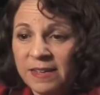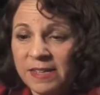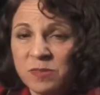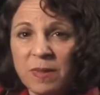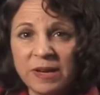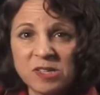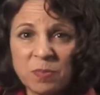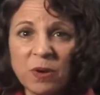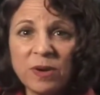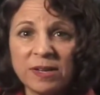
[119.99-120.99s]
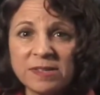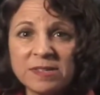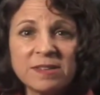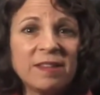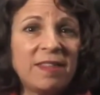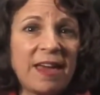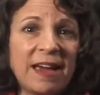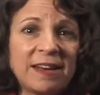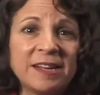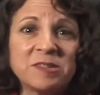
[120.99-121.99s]
it's my experience
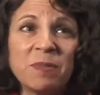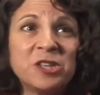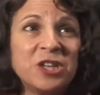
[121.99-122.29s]
that it's much